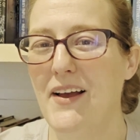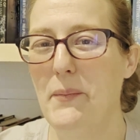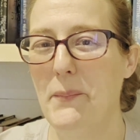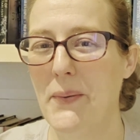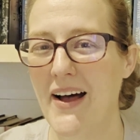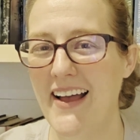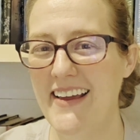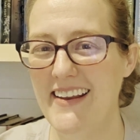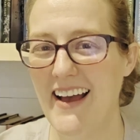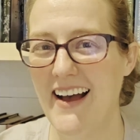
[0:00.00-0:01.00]

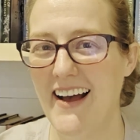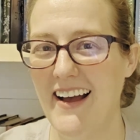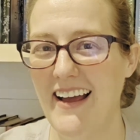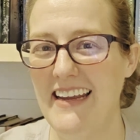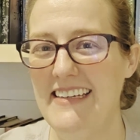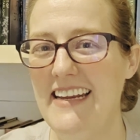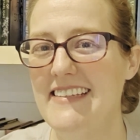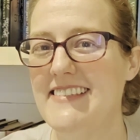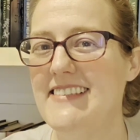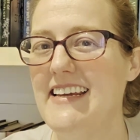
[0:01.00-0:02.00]
But
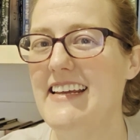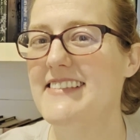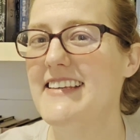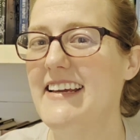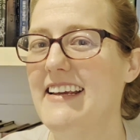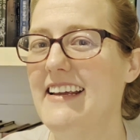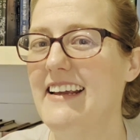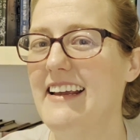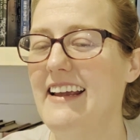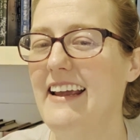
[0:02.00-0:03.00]
it's
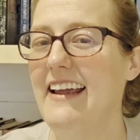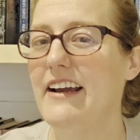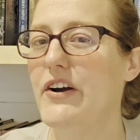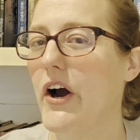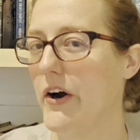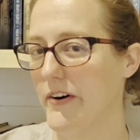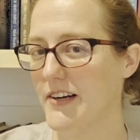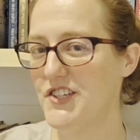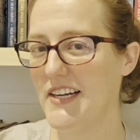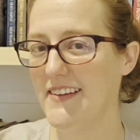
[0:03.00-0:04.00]

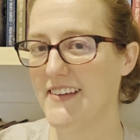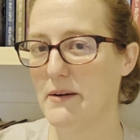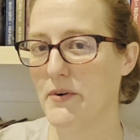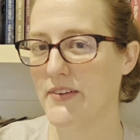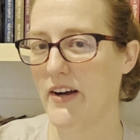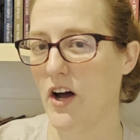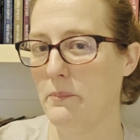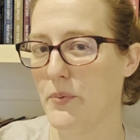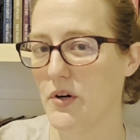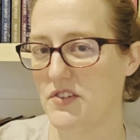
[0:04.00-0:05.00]
encouraging that I'm only
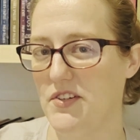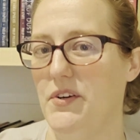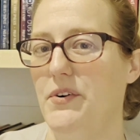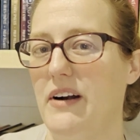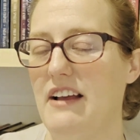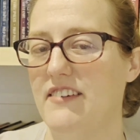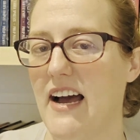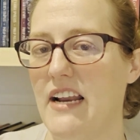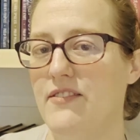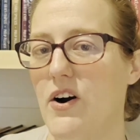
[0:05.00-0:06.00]
on book 2 and I've
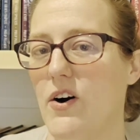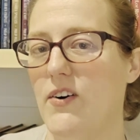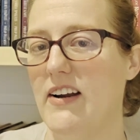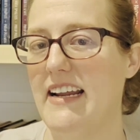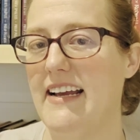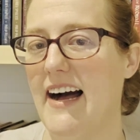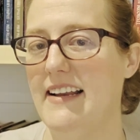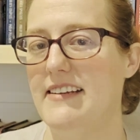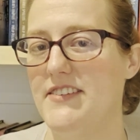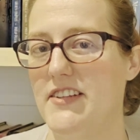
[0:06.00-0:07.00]
kind of already
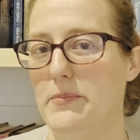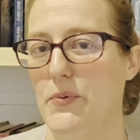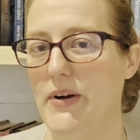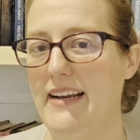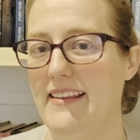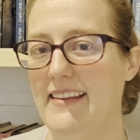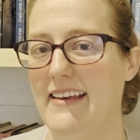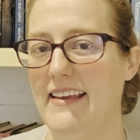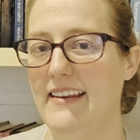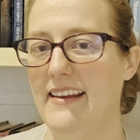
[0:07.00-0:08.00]
gotten to the point
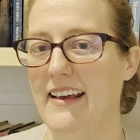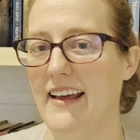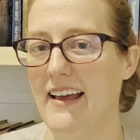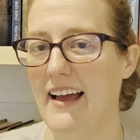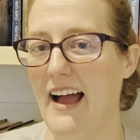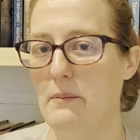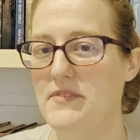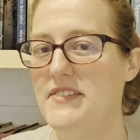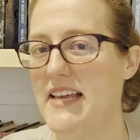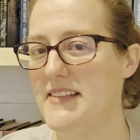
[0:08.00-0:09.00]
that I'm
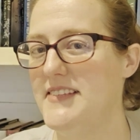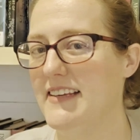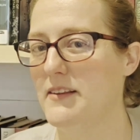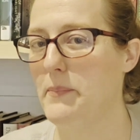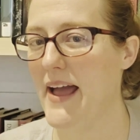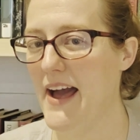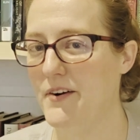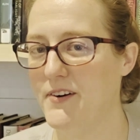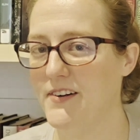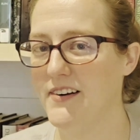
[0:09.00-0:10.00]
sensing the
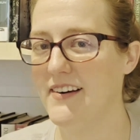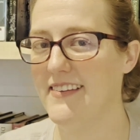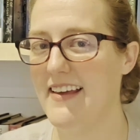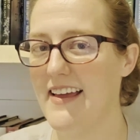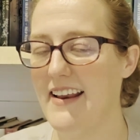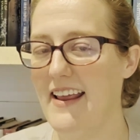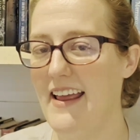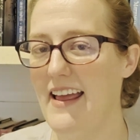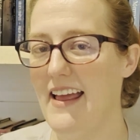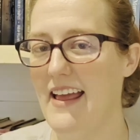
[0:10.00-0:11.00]
pattern that
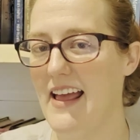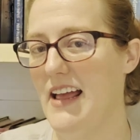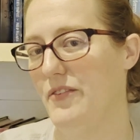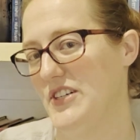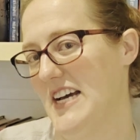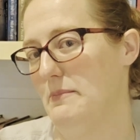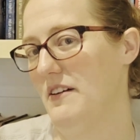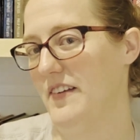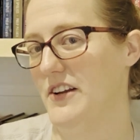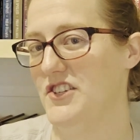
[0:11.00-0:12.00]
every time
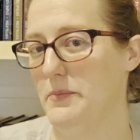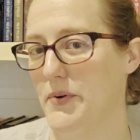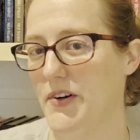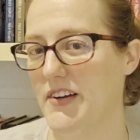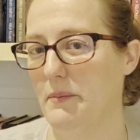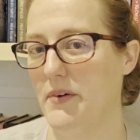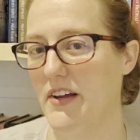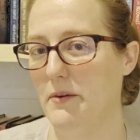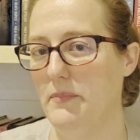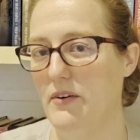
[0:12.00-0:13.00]
I finish the book, I'm
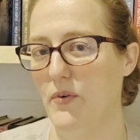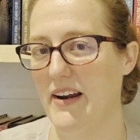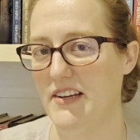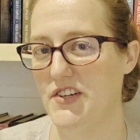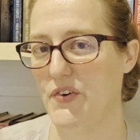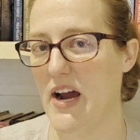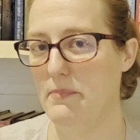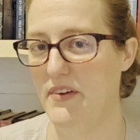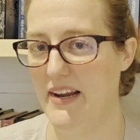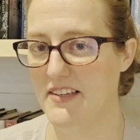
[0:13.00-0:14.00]
going to be ready to
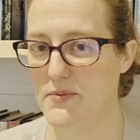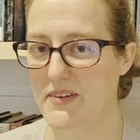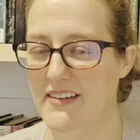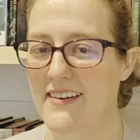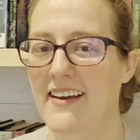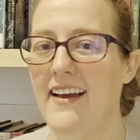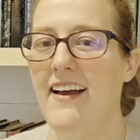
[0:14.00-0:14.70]
grab the next one.